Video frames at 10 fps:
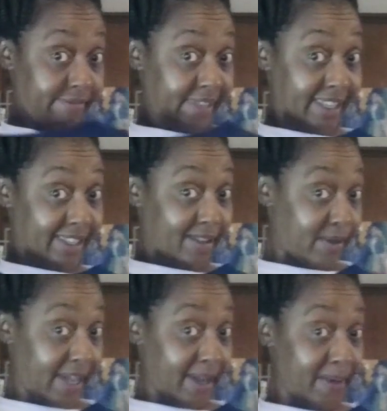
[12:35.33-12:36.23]
it's
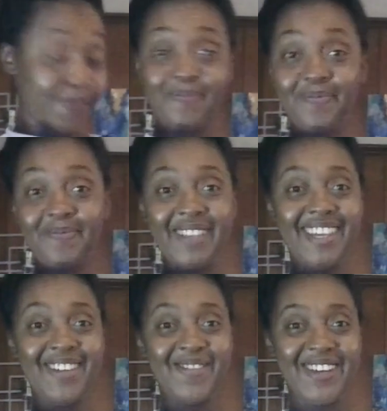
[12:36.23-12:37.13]
okay.
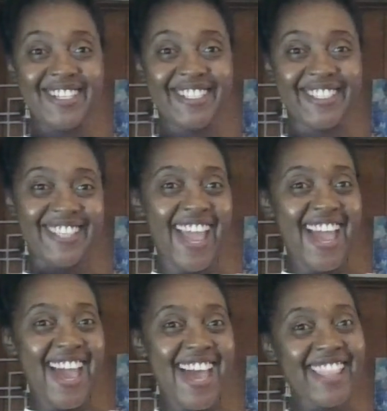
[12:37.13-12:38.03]
It works.
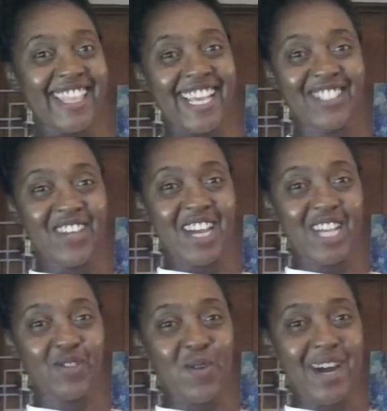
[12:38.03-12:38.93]
Thanks you
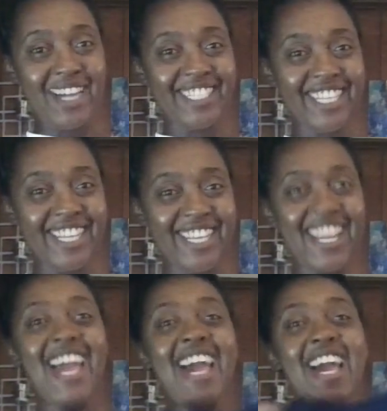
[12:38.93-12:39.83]
guys for watching.
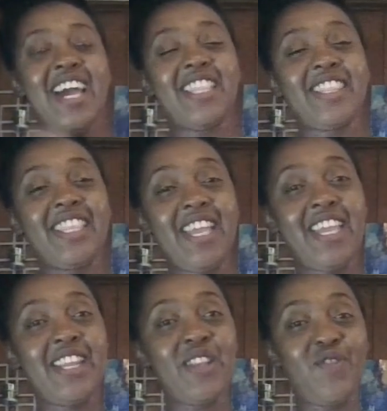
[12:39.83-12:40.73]

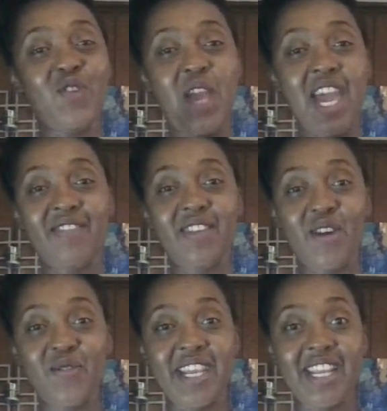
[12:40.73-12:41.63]
And if you haven't
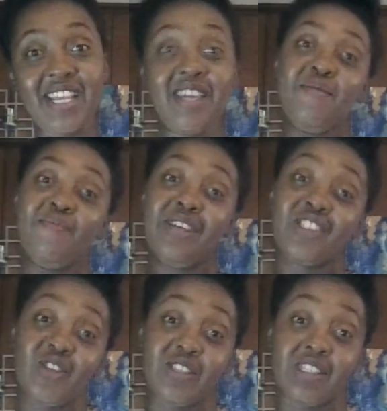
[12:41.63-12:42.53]
already, make
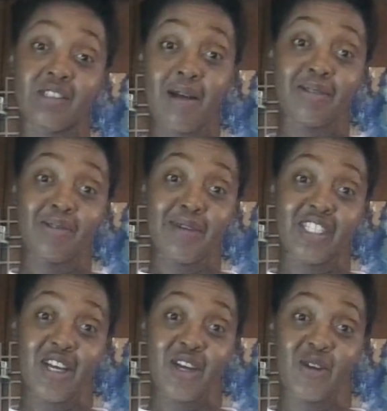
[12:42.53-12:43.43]
sure you subscribe to my
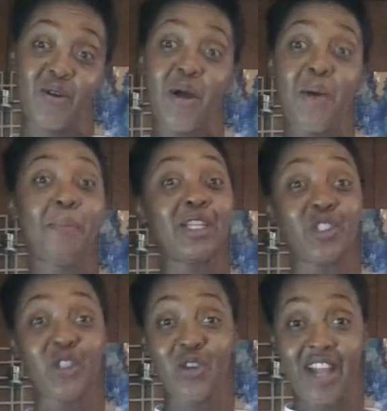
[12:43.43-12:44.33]
channel. Make
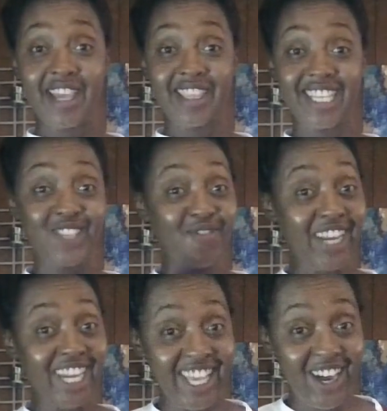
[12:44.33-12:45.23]
sure you like this
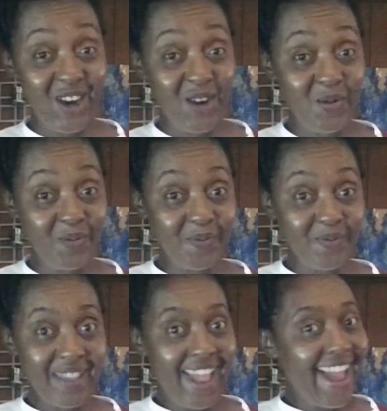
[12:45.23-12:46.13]
video.
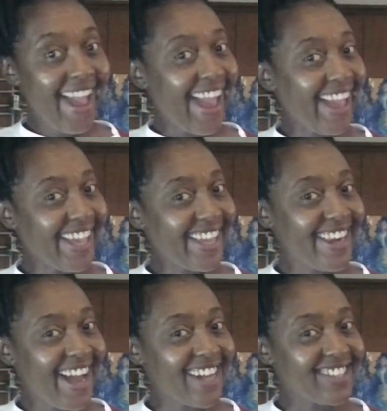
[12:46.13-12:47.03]
And
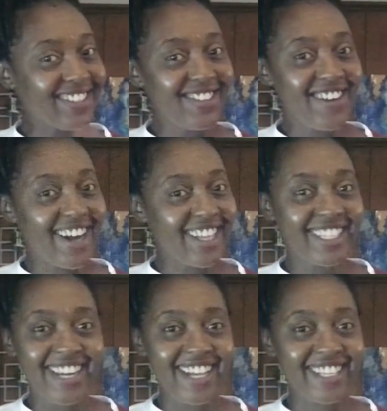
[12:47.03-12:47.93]
I'll see you guys
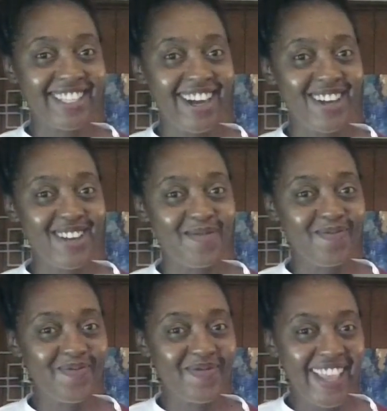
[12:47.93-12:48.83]
the next time.
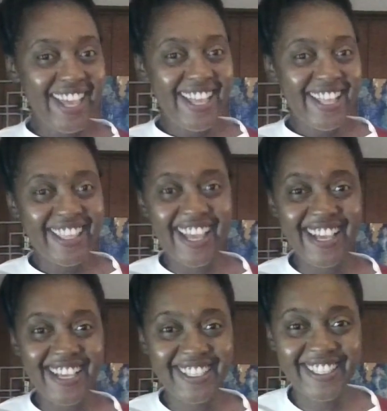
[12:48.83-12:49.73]

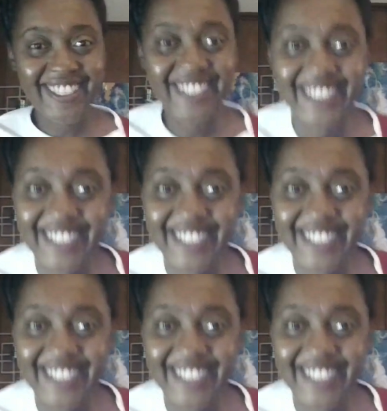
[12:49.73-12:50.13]
Thanks.